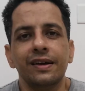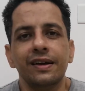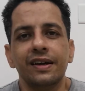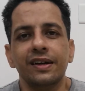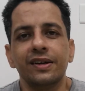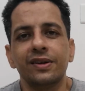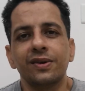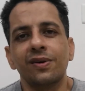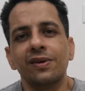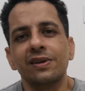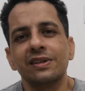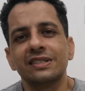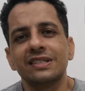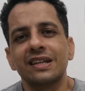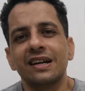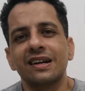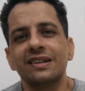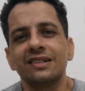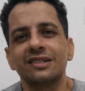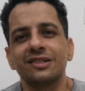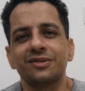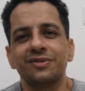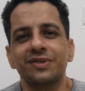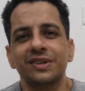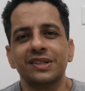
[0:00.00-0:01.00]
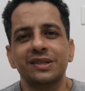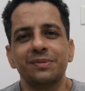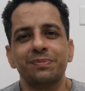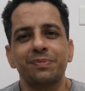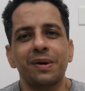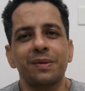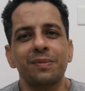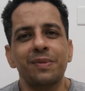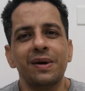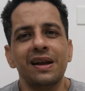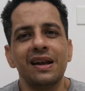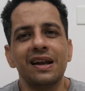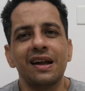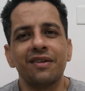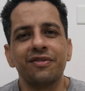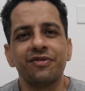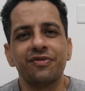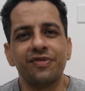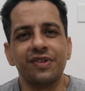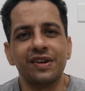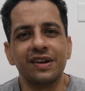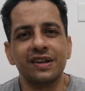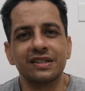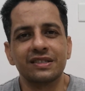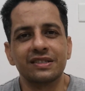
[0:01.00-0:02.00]
It all starts with bubble
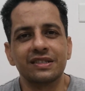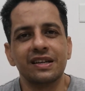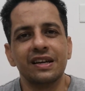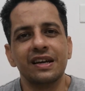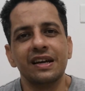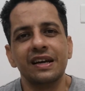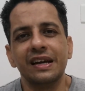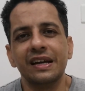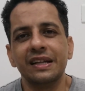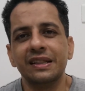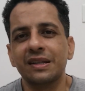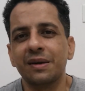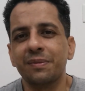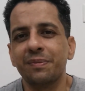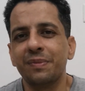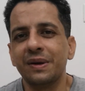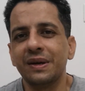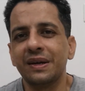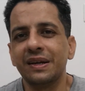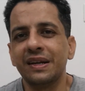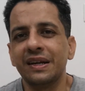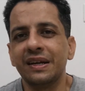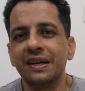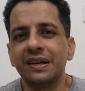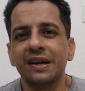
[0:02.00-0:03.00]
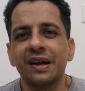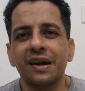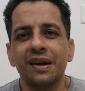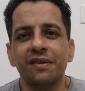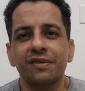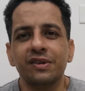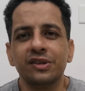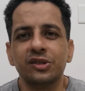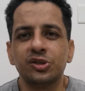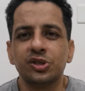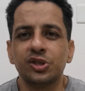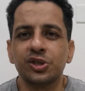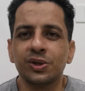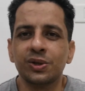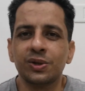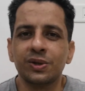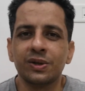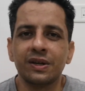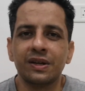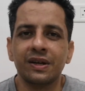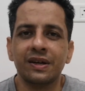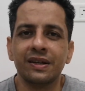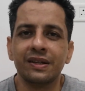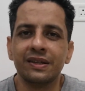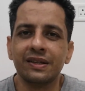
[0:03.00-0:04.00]
love phase in the beginning, which
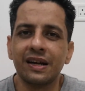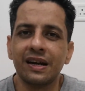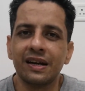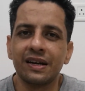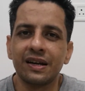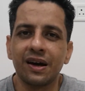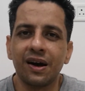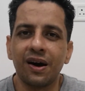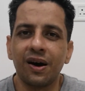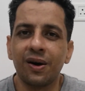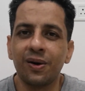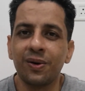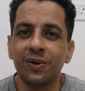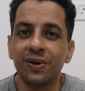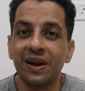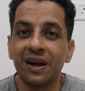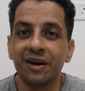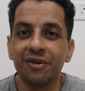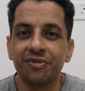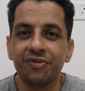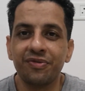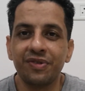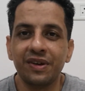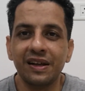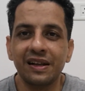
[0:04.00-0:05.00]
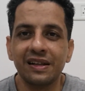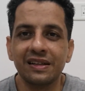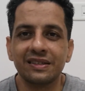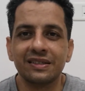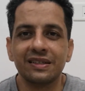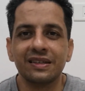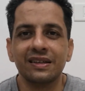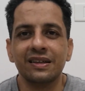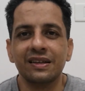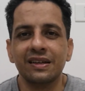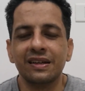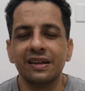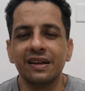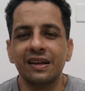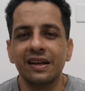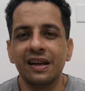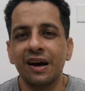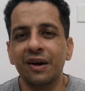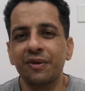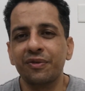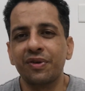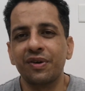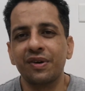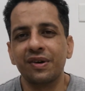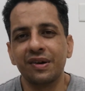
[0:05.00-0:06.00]
showed that how love feels.
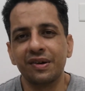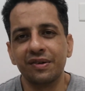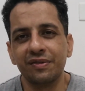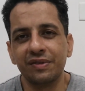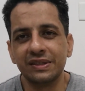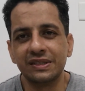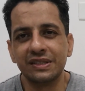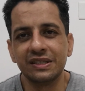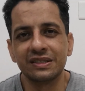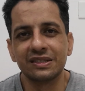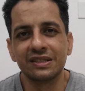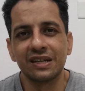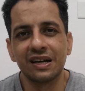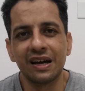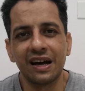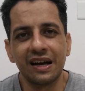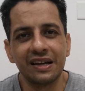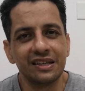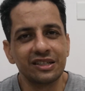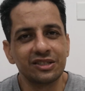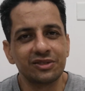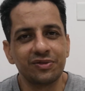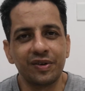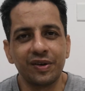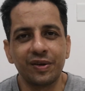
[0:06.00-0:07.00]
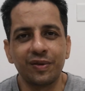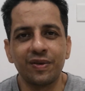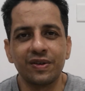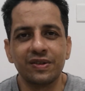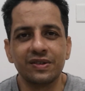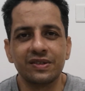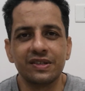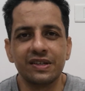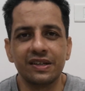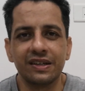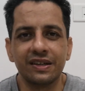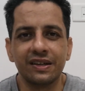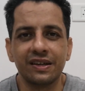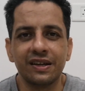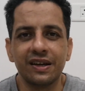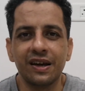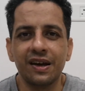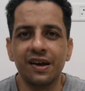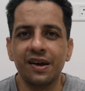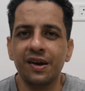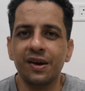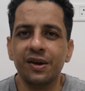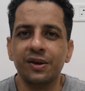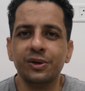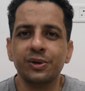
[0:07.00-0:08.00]
Love, which is the highest frequency.
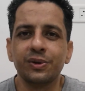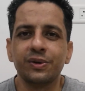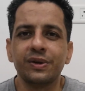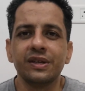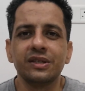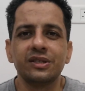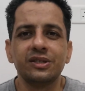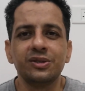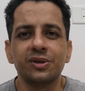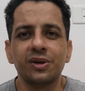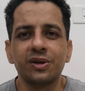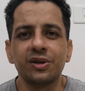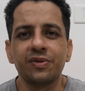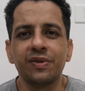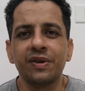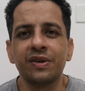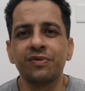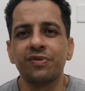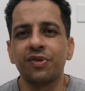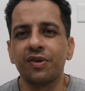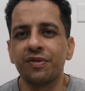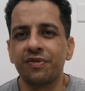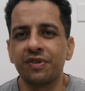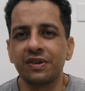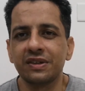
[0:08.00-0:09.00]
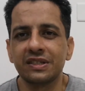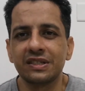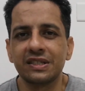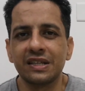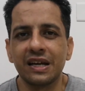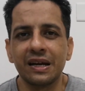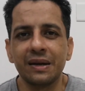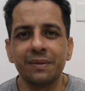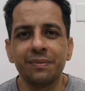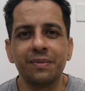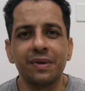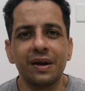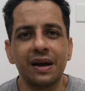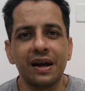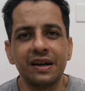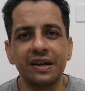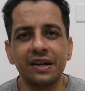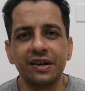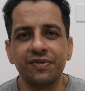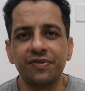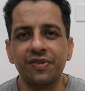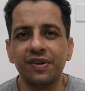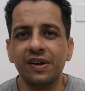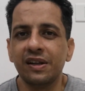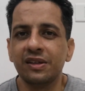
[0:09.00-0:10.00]
You kiss your twin for first time and
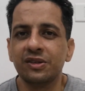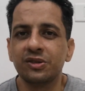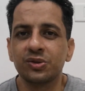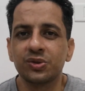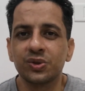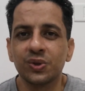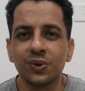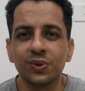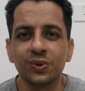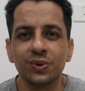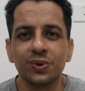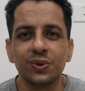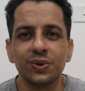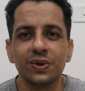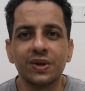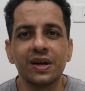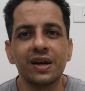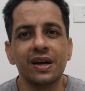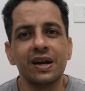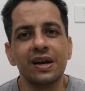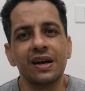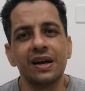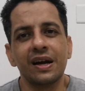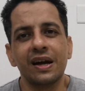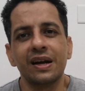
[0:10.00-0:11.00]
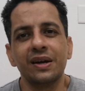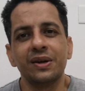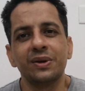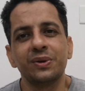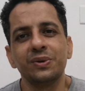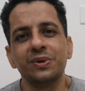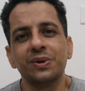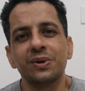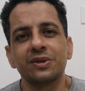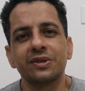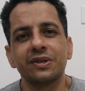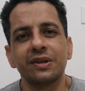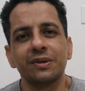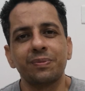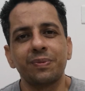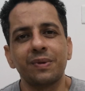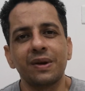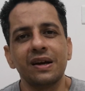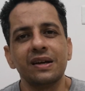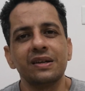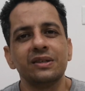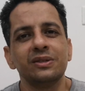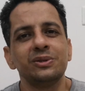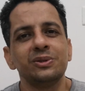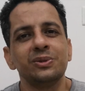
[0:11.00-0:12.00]
it feels so good, and to your
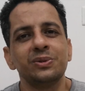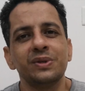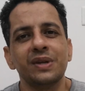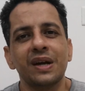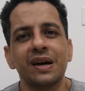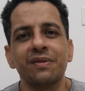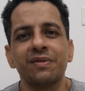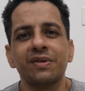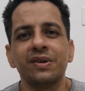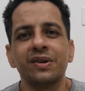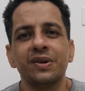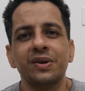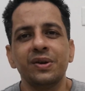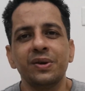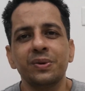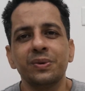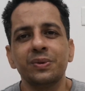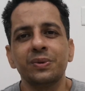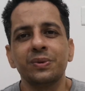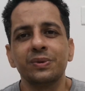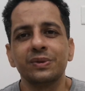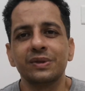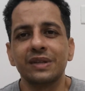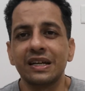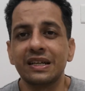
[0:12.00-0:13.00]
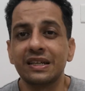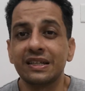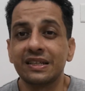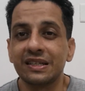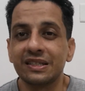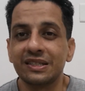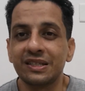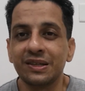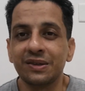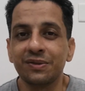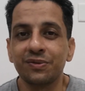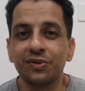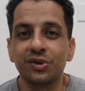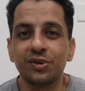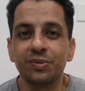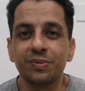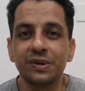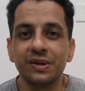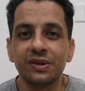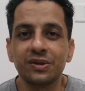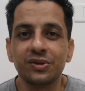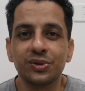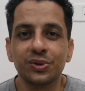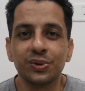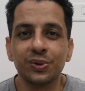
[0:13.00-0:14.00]
surprise you never knew that kissing would
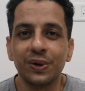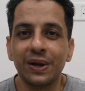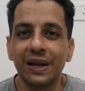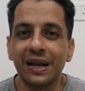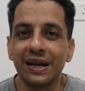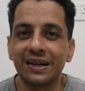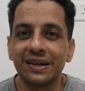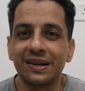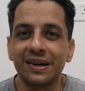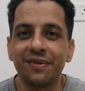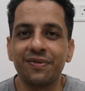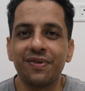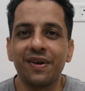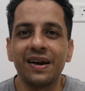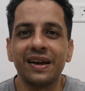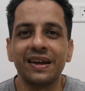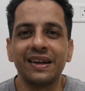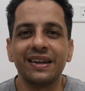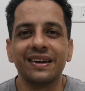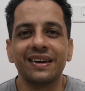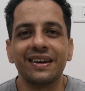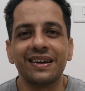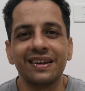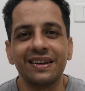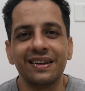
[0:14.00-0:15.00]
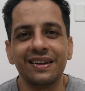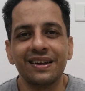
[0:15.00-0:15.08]
be so electrifying.